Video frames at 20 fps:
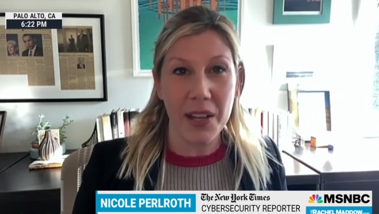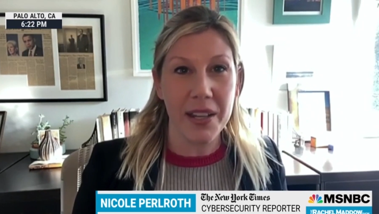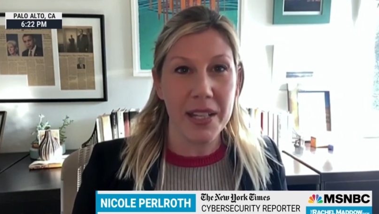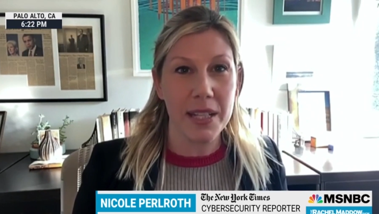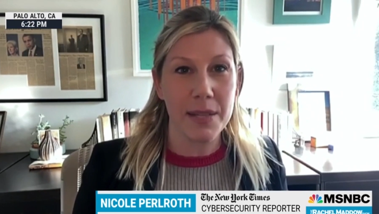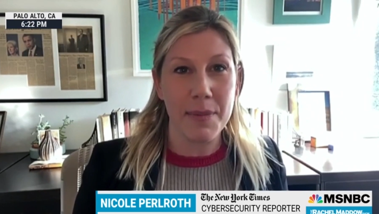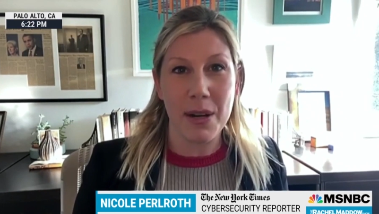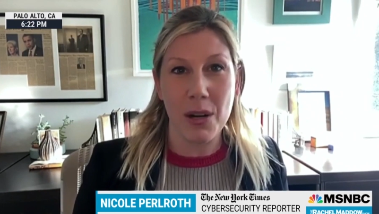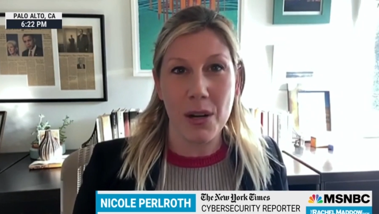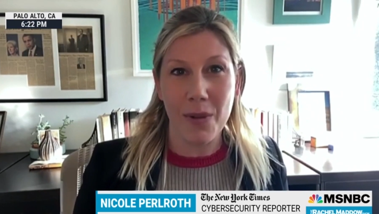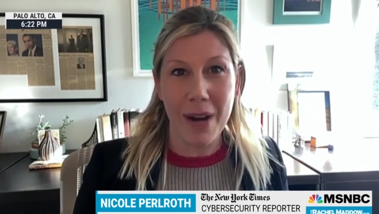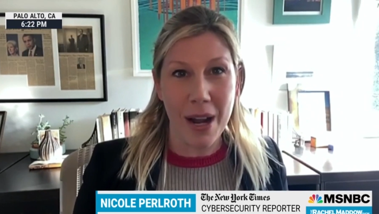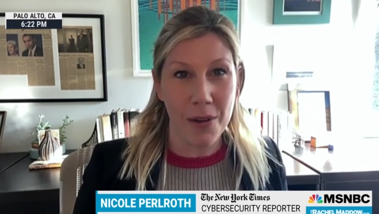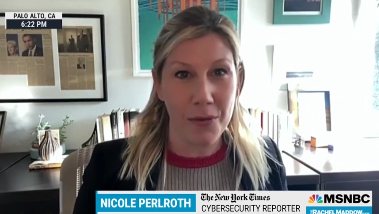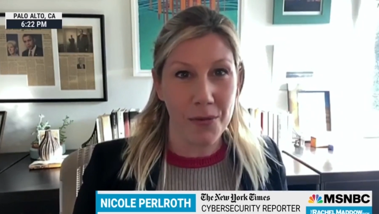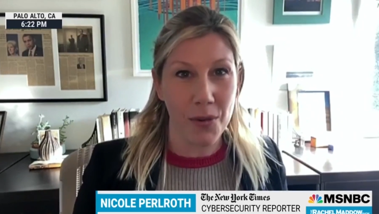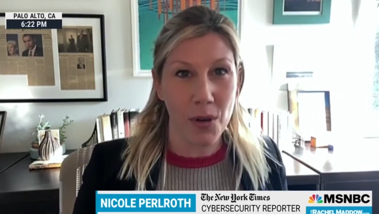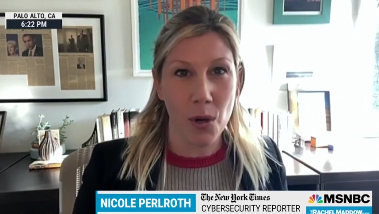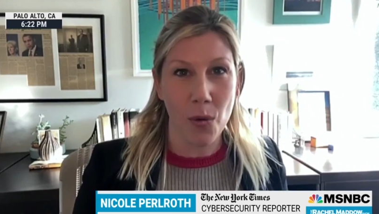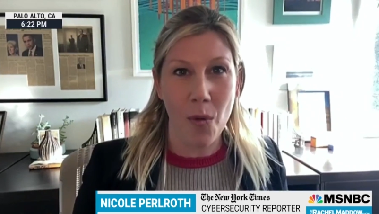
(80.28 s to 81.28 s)
that's been
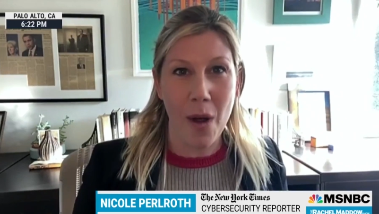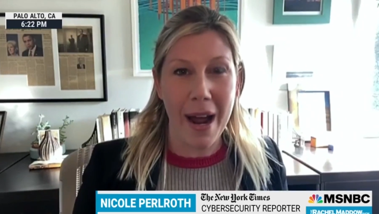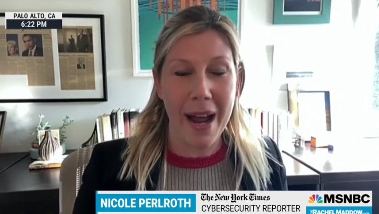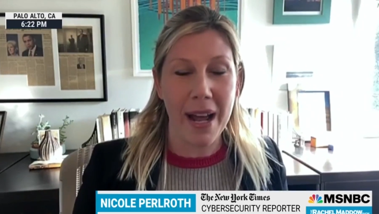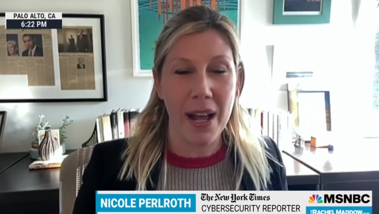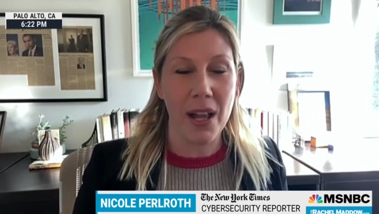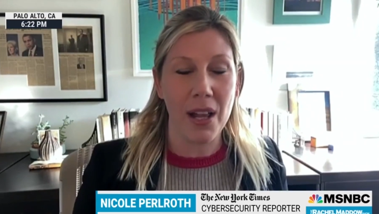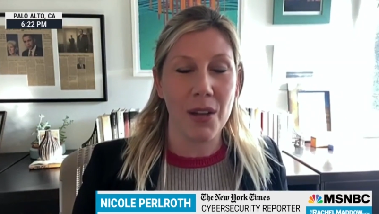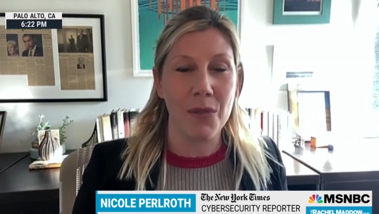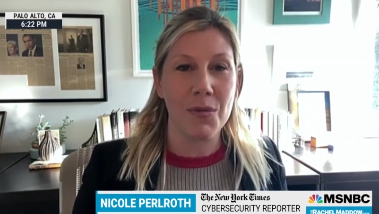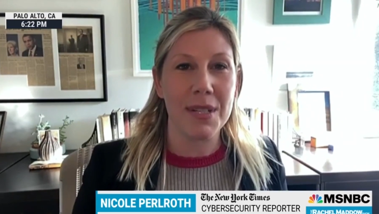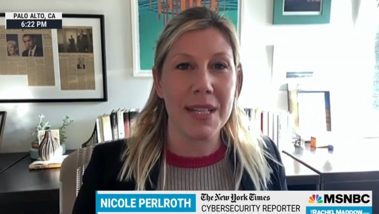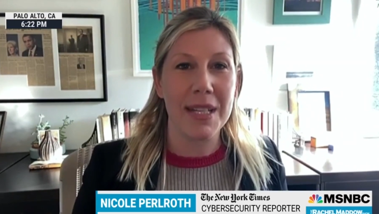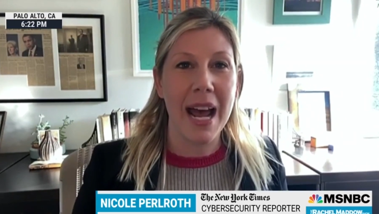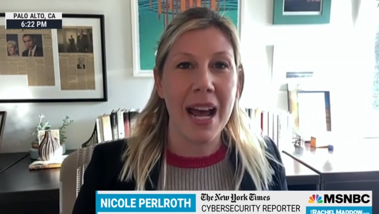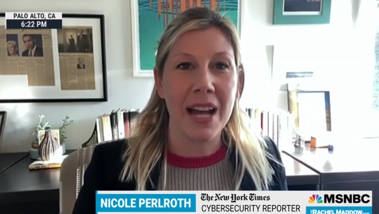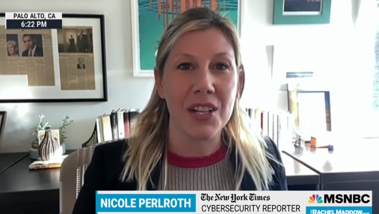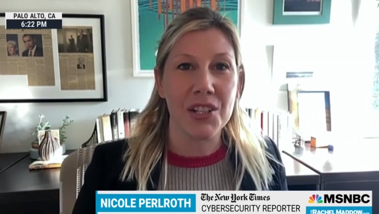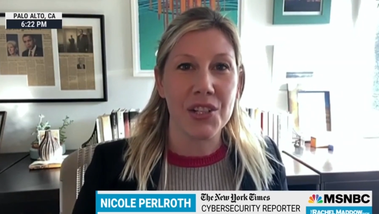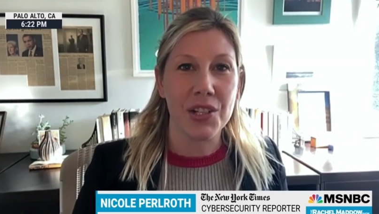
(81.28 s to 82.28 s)
around for a while and was
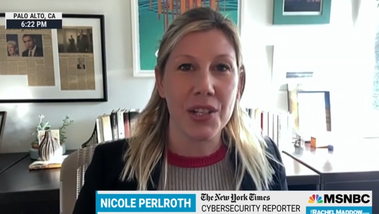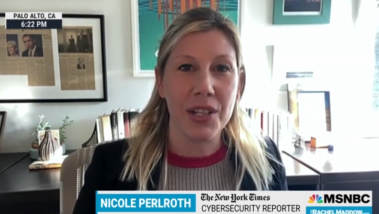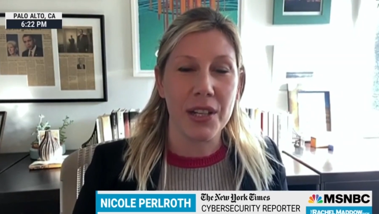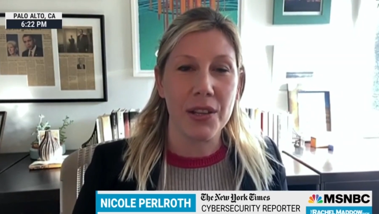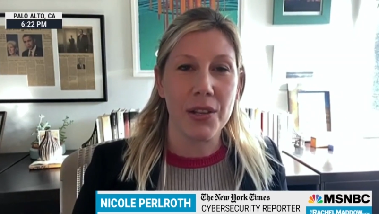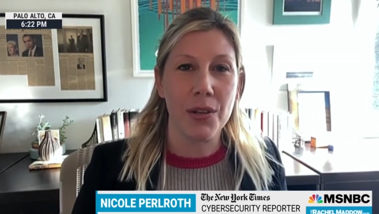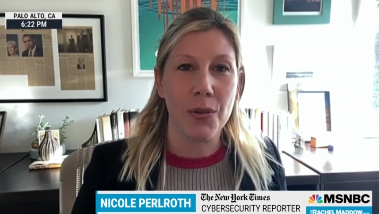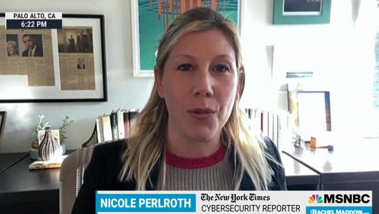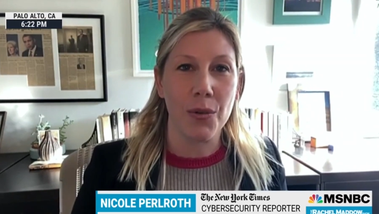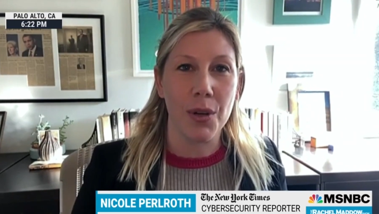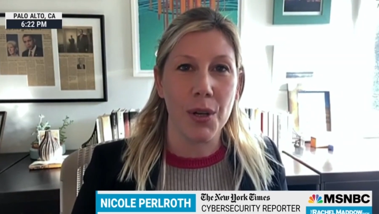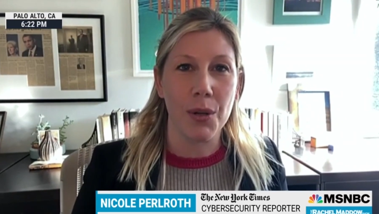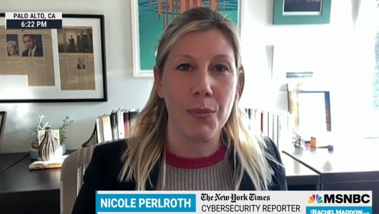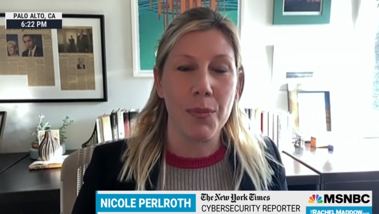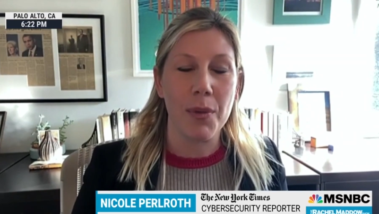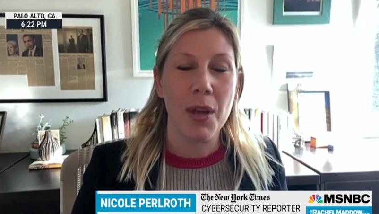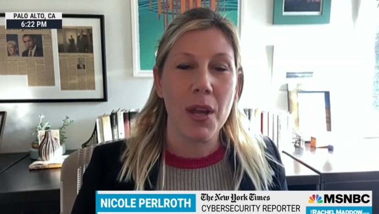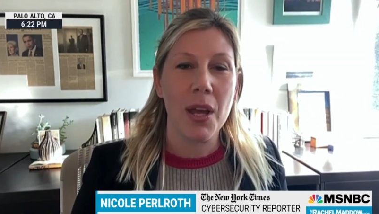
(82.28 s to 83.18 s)
actually the group